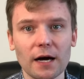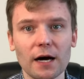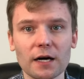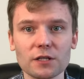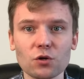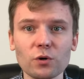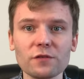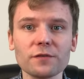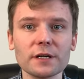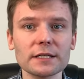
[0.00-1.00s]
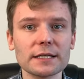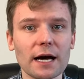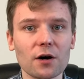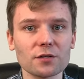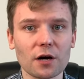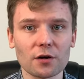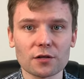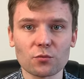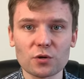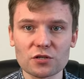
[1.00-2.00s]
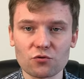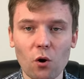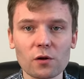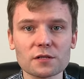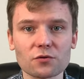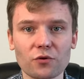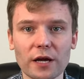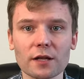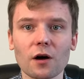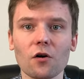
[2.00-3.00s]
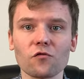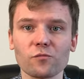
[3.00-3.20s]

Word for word: Uh, you will find it out on the withdrawal screen of